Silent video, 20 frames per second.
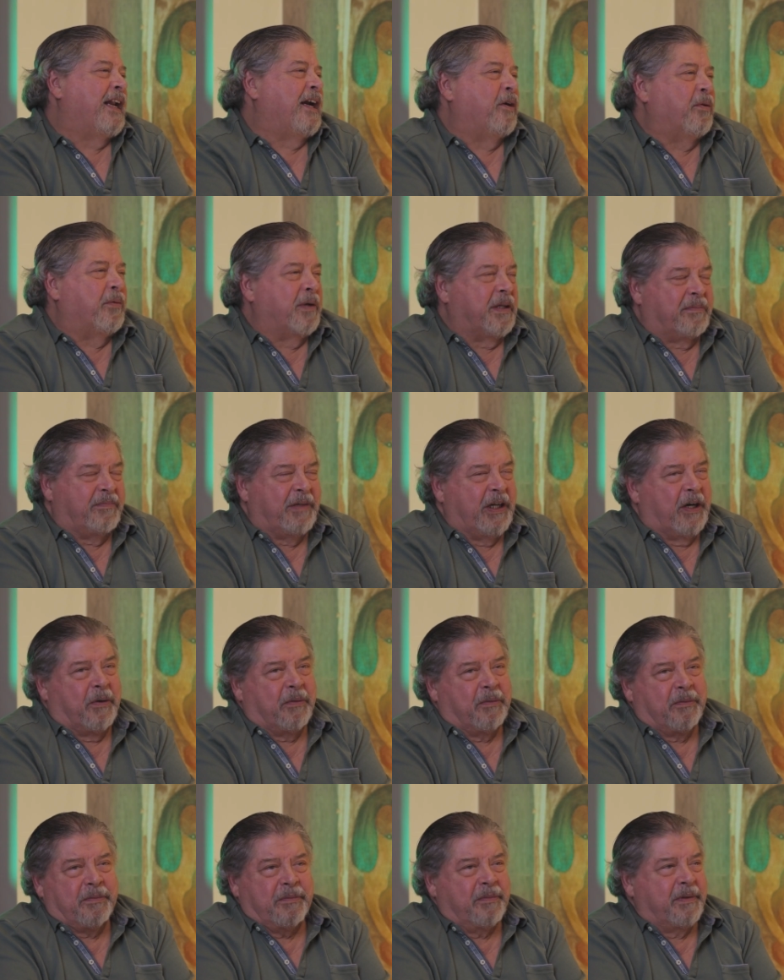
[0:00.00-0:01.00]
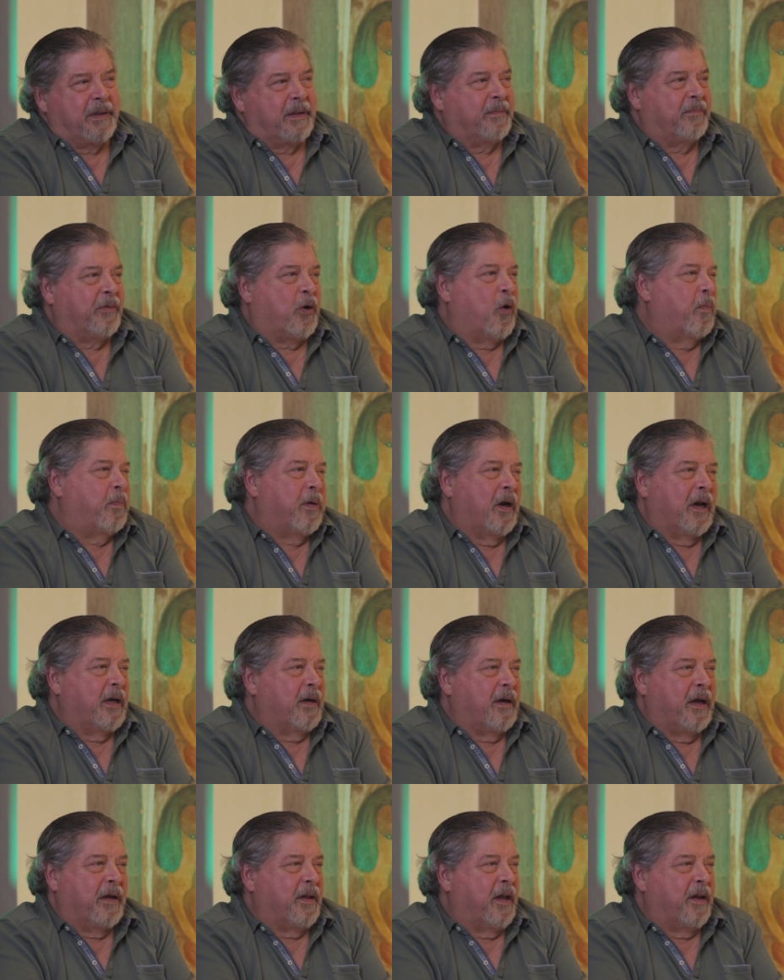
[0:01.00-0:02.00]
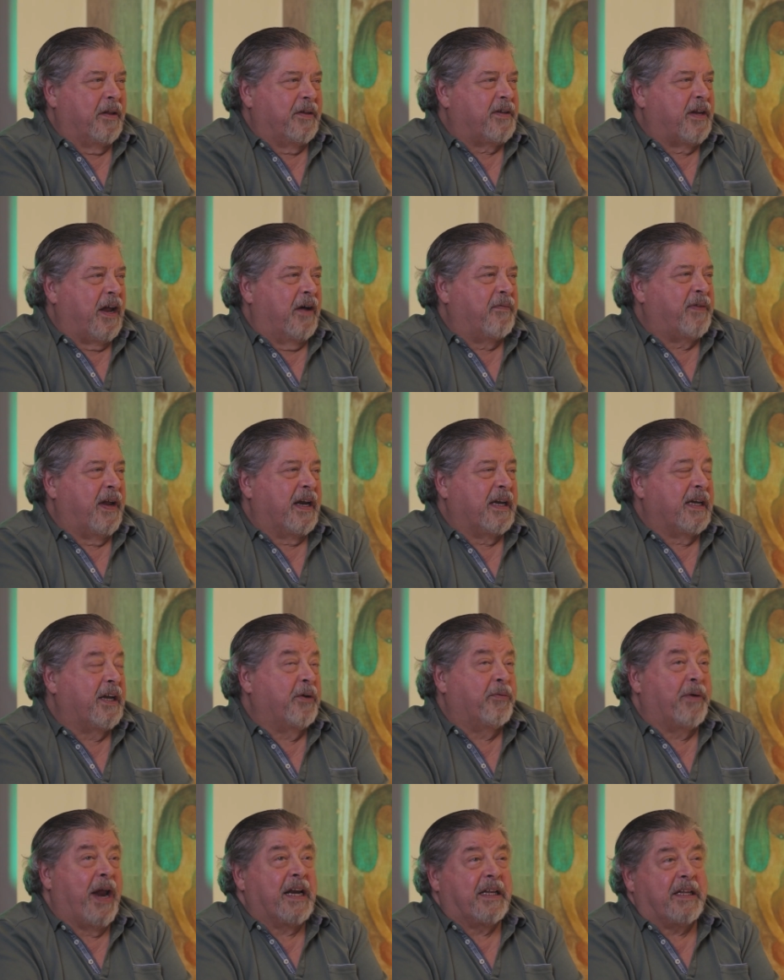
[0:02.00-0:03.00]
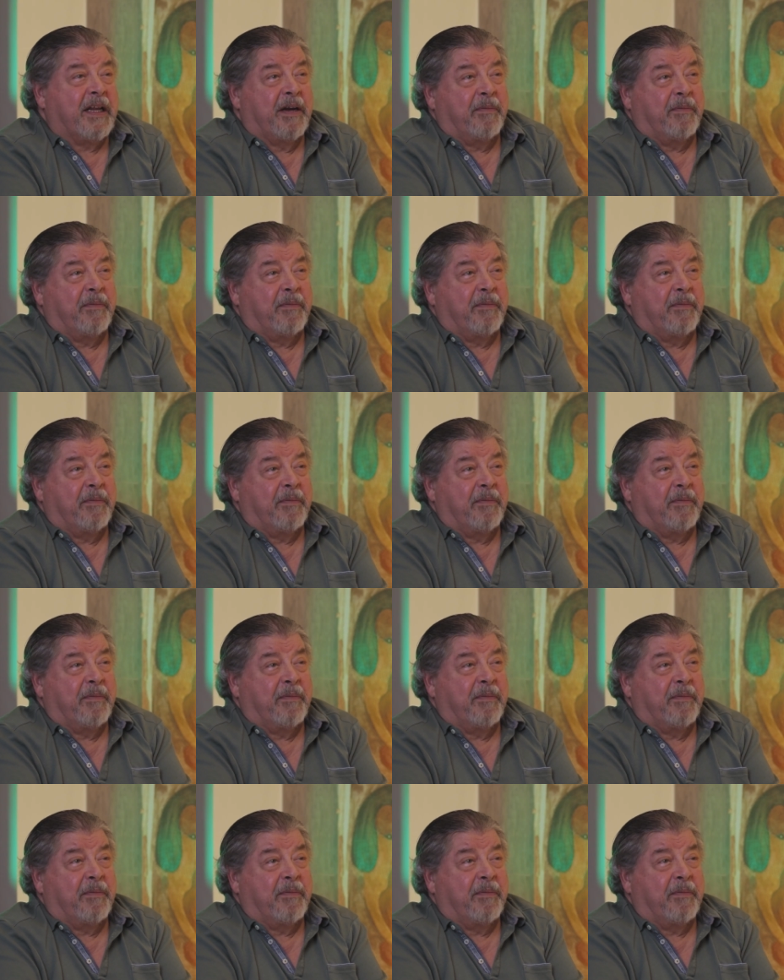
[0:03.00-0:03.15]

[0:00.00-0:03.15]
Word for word: we of had that. Dinner with you know with Coppola and that other stuff, and